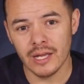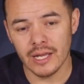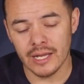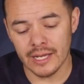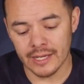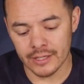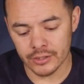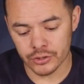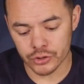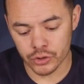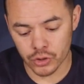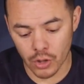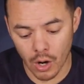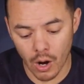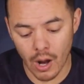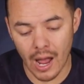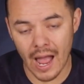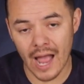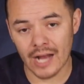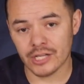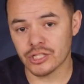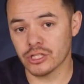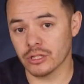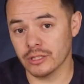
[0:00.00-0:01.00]
in
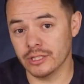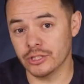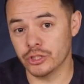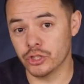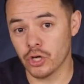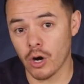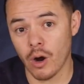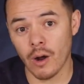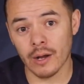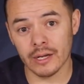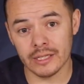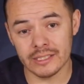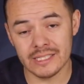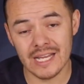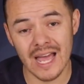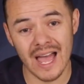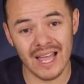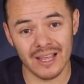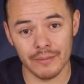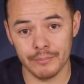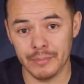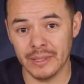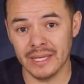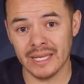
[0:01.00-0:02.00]
actually drawing a
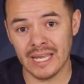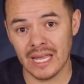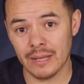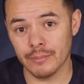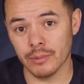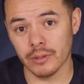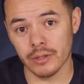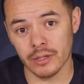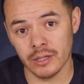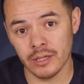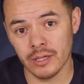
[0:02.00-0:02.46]
tag and being able to